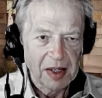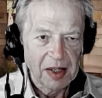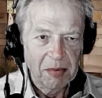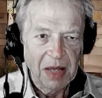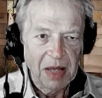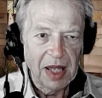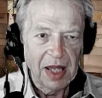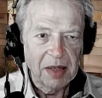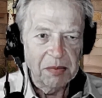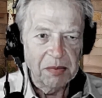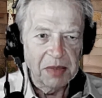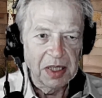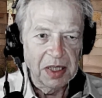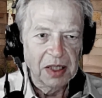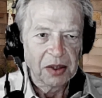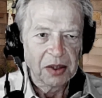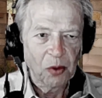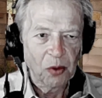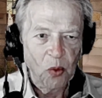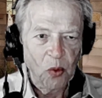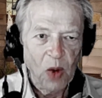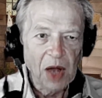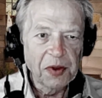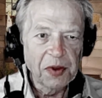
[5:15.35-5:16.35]
about being the
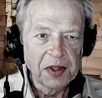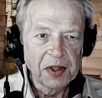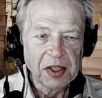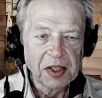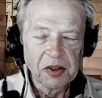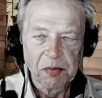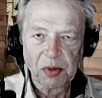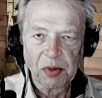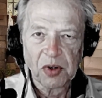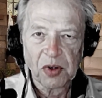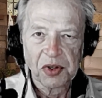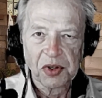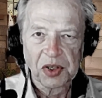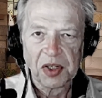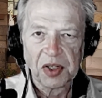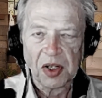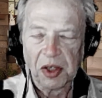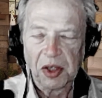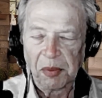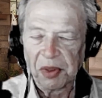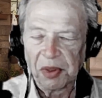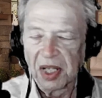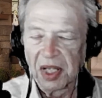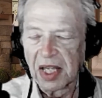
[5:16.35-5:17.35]
wealthiest person on
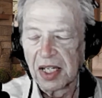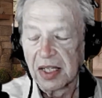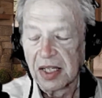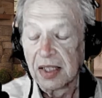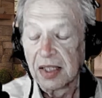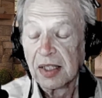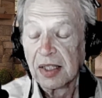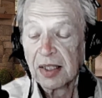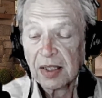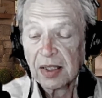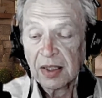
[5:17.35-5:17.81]
the planet,